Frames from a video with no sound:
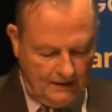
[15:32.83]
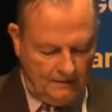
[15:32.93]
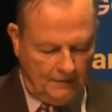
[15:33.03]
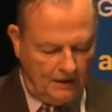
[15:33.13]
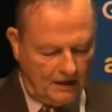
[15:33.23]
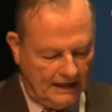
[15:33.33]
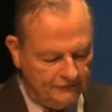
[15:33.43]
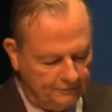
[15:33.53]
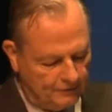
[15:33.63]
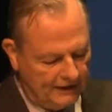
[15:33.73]
But our
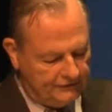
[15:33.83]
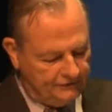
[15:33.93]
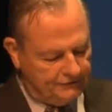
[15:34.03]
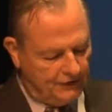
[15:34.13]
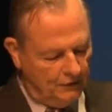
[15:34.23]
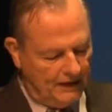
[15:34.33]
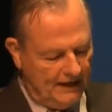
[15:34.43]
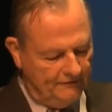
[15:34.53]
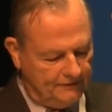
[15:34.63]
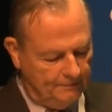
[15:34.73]
aspirations don't
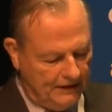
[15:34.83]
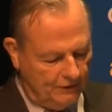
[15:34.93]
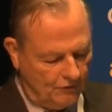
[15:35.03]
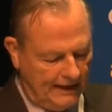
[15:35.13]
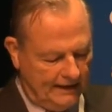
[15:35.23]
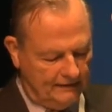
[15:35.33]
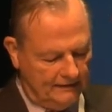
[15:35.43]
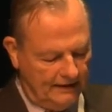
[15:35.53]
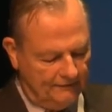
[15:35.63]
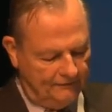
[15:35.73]
have to be grand,
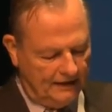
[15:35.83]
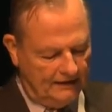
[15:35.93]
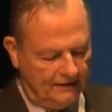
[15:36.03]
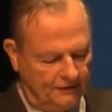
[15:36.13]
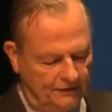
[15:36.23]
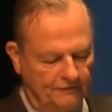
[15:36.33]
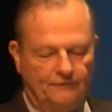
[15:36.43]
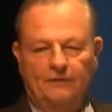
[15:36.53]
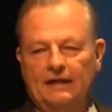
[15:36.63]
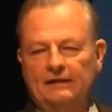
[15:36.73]
like finding a cure
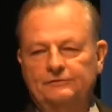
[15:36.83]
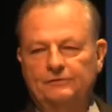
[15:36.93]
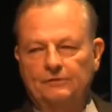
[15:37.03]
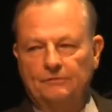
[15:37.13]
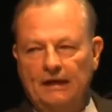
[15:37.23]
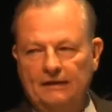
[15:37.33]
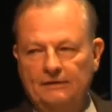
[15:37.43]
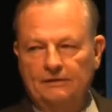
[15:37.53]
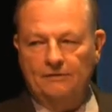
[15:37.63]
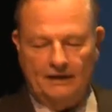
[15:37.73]
for cancer or writing
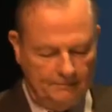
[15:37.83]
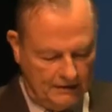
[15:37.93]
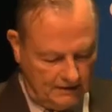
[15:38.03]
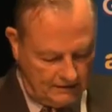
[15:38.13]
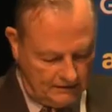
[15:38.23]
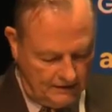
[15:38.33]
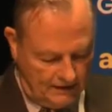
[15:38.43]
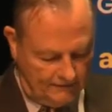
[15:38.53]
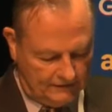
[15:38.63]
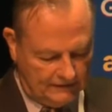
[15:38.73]
the great American
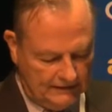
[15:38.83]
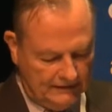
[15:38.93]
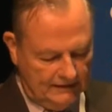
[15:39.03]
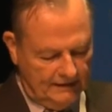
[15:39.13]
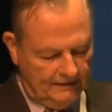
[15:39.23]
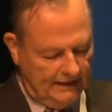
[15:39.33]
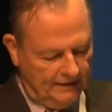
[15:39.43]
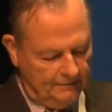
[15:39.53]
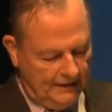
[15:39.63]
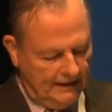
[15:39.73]
novel. They
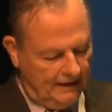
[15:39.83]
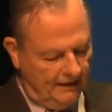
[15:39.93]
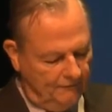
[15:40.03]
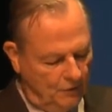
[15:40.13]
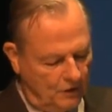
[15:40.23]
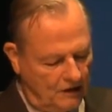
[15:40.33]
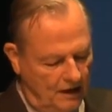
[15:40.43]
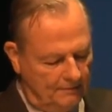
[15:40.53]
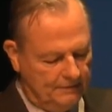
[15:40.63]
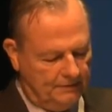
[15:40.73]
can be of more
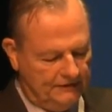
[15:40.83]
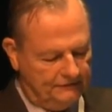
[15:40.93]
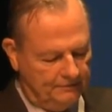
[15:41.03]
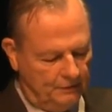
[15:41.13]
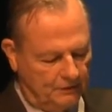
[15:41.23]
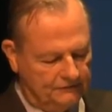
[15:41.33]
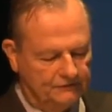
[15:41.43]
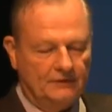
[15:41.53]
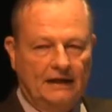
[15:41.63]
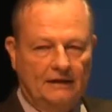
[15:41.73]
commonplace importance,
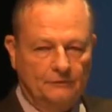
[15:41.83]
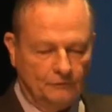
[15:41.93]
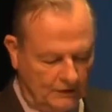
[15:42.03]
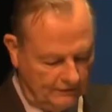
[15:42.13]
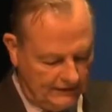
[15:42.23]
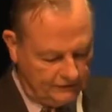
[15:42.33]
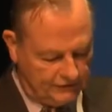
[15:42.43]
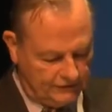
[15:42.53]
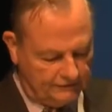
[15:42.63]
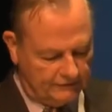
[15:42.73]
like rearing
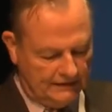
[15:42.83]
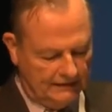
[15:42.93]
children.